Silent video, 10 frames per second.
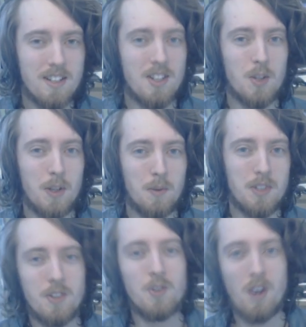Last week was
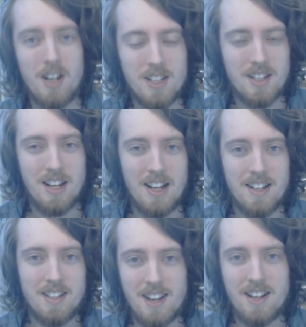the Drite,
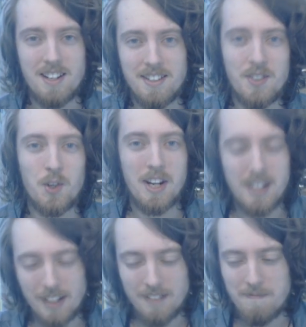today is the
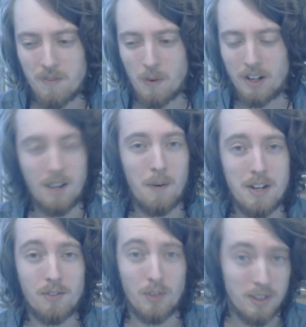Drakin, working our
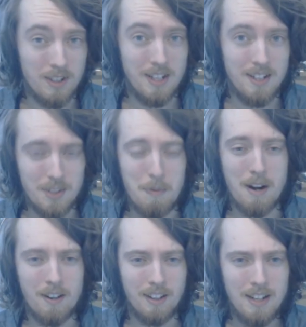ways through the Ds
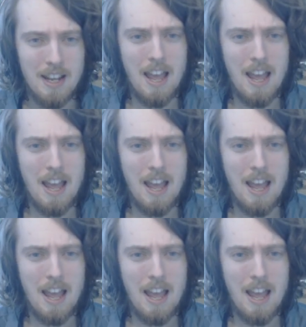apparently.